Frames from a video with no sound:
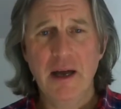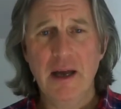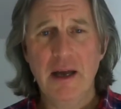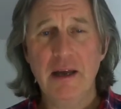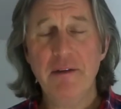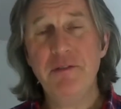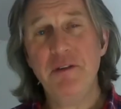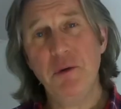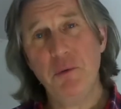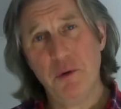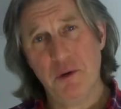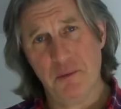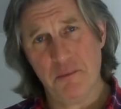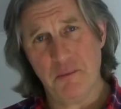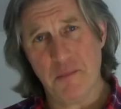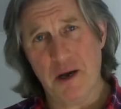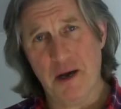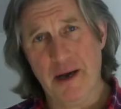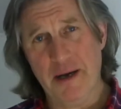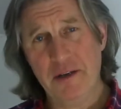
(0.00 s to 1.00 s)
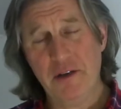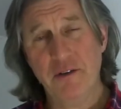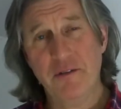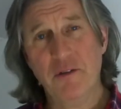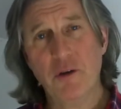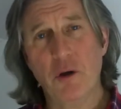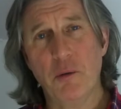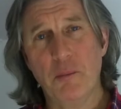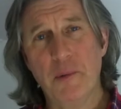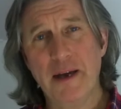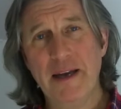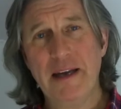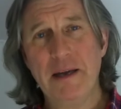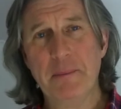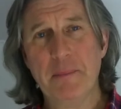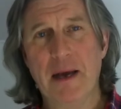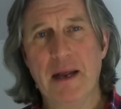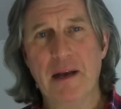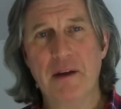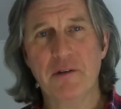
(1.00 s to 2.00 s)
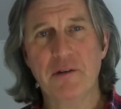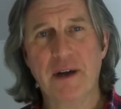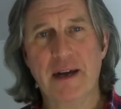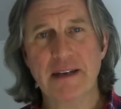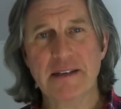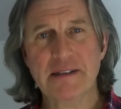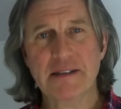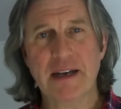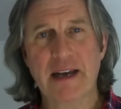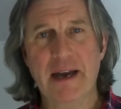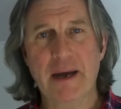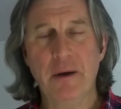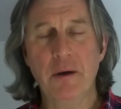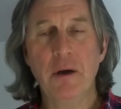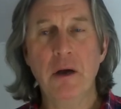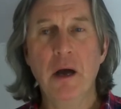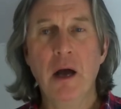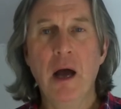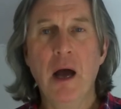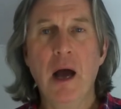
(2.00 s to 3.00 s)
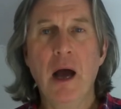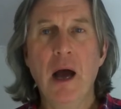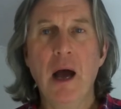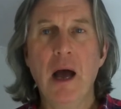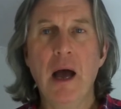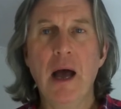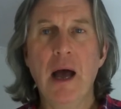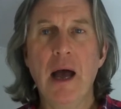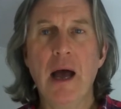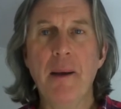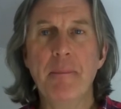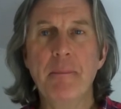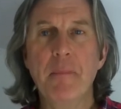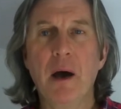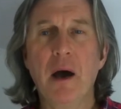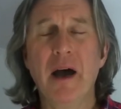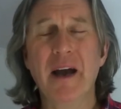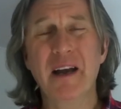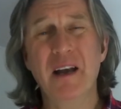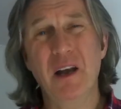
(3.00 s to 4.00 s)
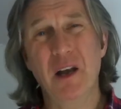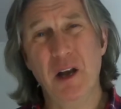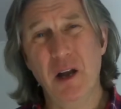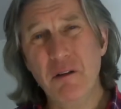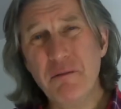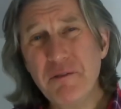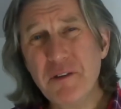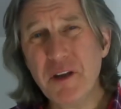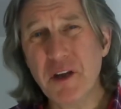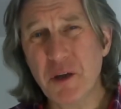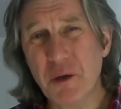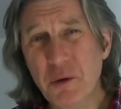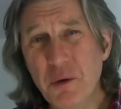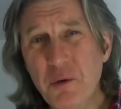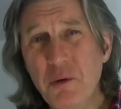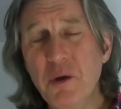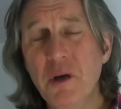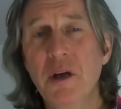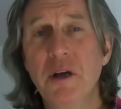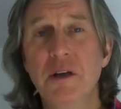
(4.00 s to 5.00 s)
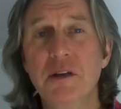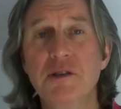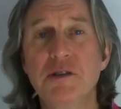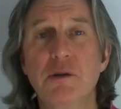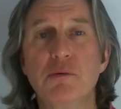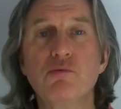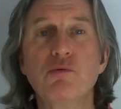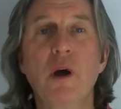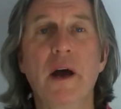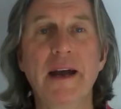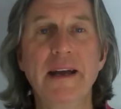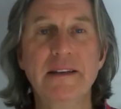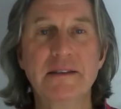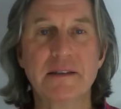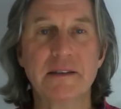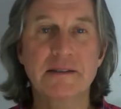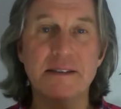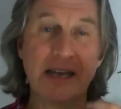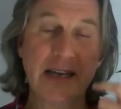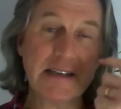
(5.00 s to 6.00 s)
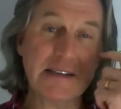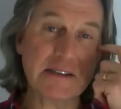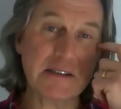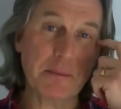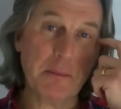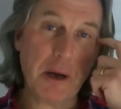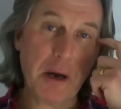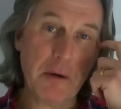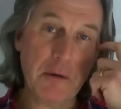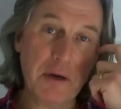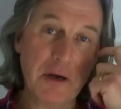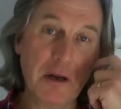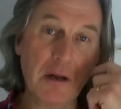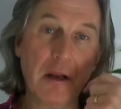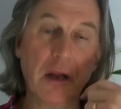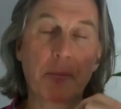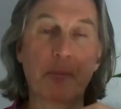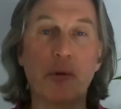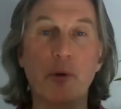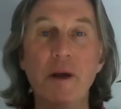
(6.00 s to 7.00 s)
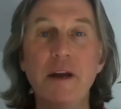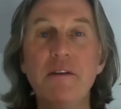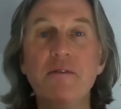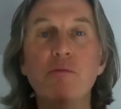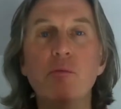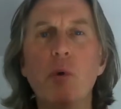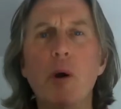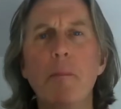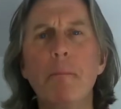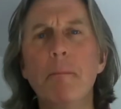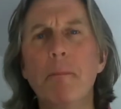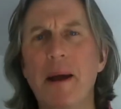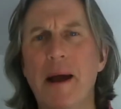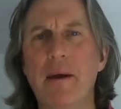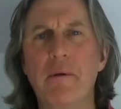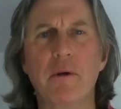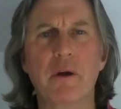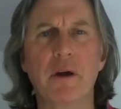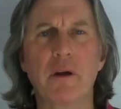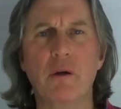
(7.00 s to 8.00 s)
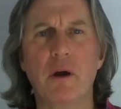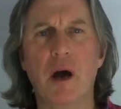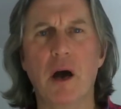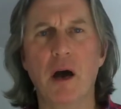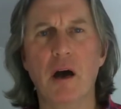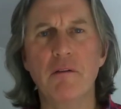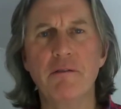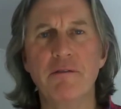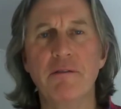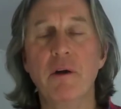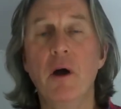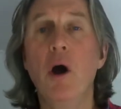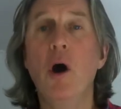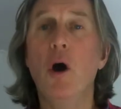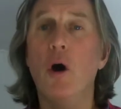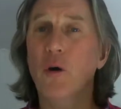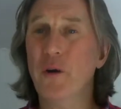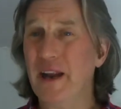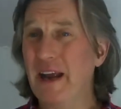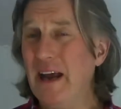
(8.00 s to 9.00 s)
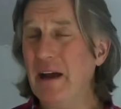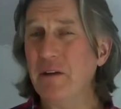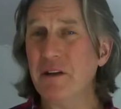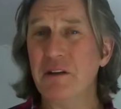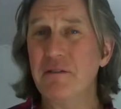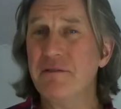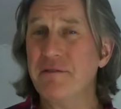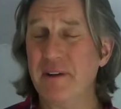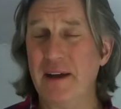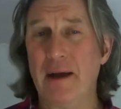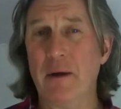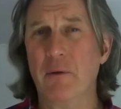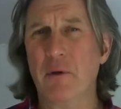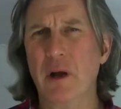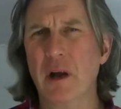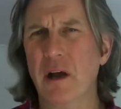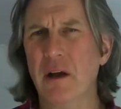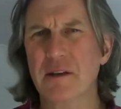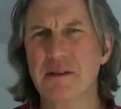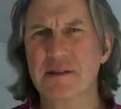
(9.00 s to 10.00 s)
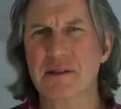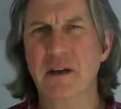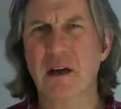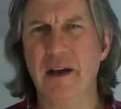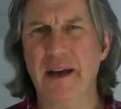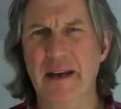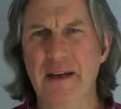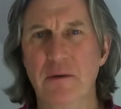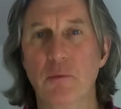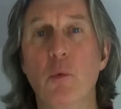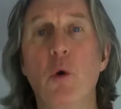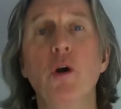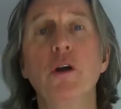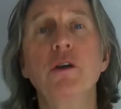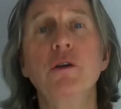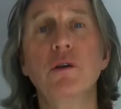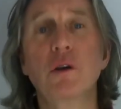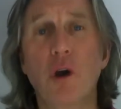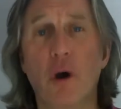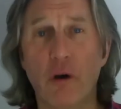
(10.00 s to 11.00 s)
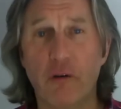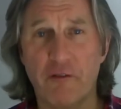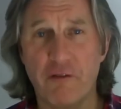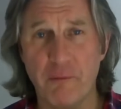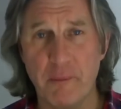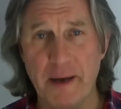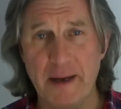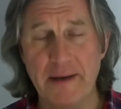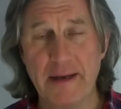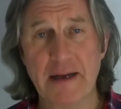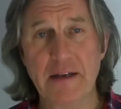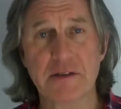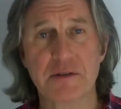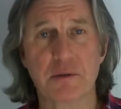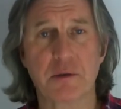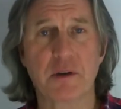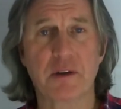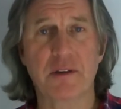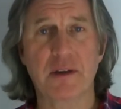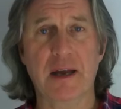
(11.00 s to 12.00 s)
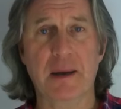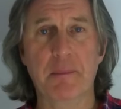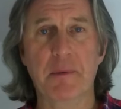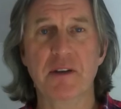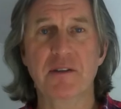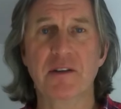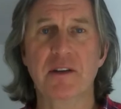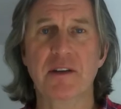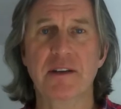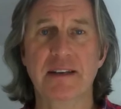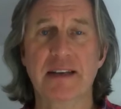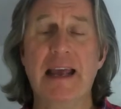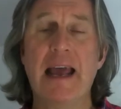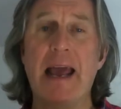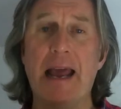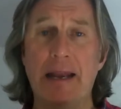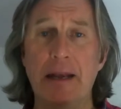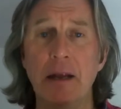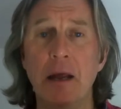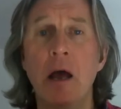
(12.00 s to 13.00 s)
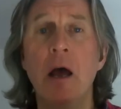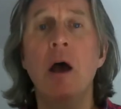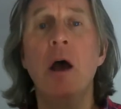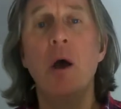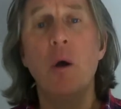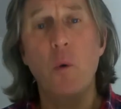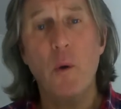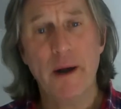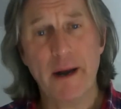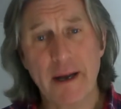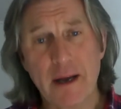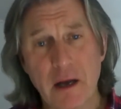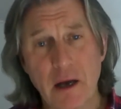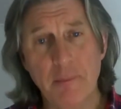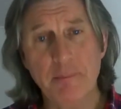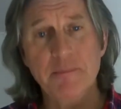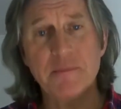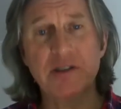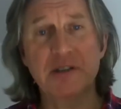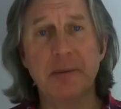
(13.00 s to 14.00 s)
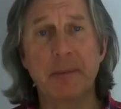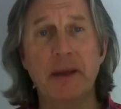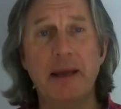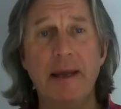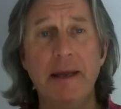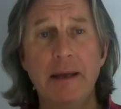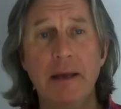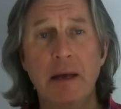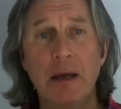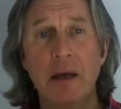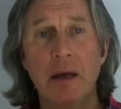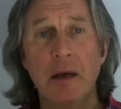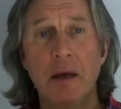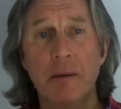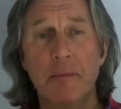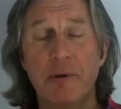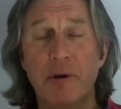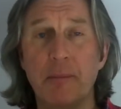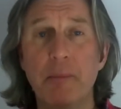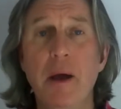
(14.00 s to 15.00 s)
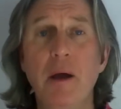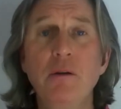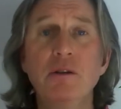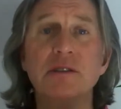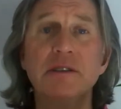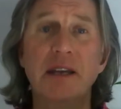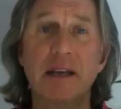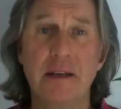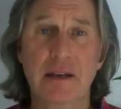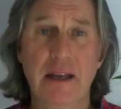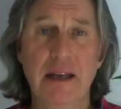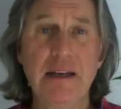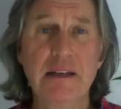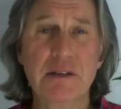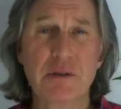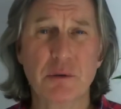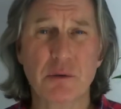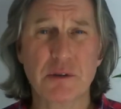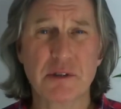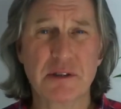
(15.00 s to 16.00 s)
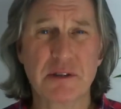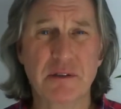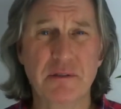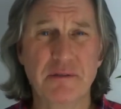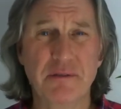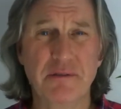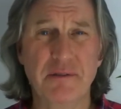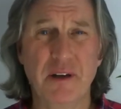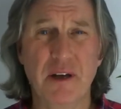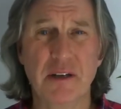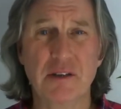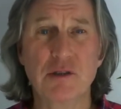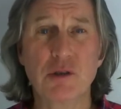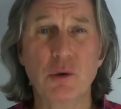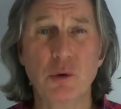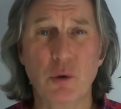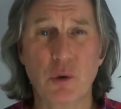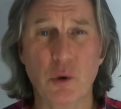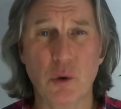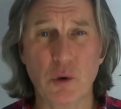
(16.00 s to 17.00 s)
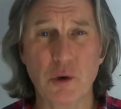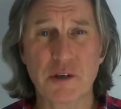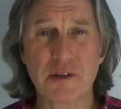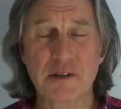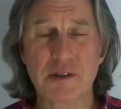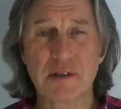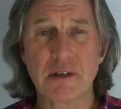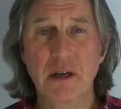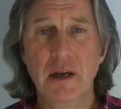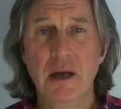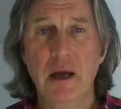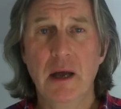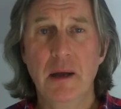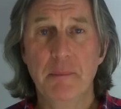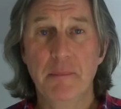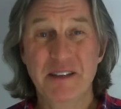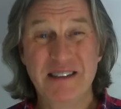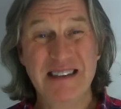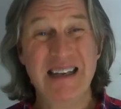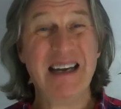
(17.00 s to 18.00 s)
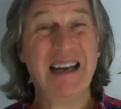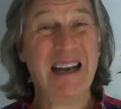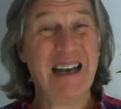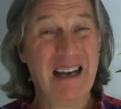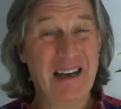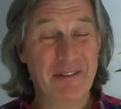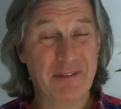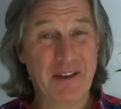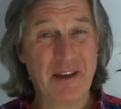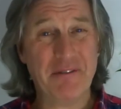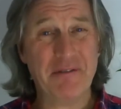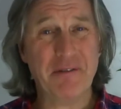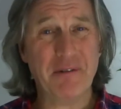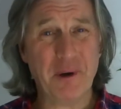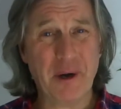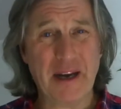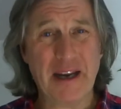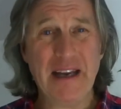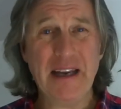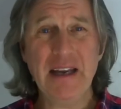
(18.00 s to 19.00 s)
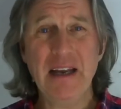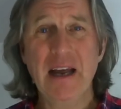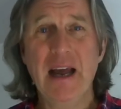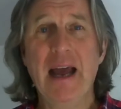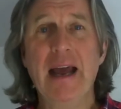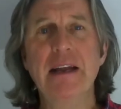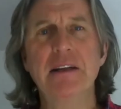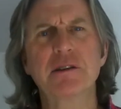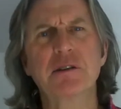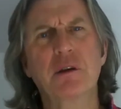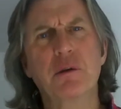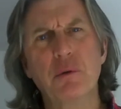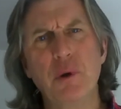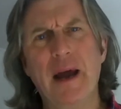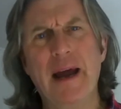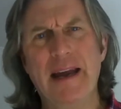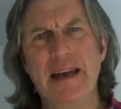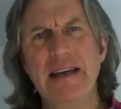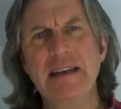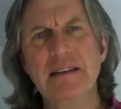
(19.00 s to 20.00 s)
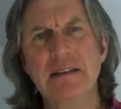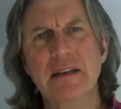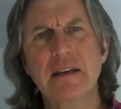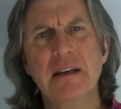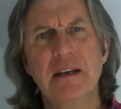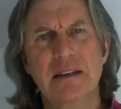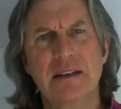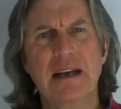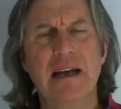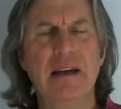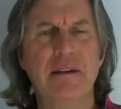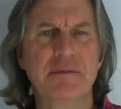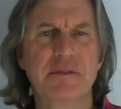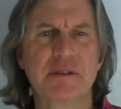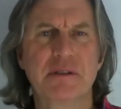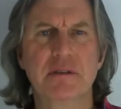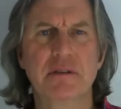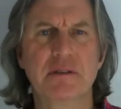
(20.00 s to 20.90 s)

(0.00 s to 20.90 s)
if you wouldn't mind, you've got my email address now. I'd love you to write a testimonial, a brief 1 paragraph on how you found last night, what you got from it, that sort of thing. Because again, when I come to be promoting these sorts of talks, particularly if they're free, it's great to have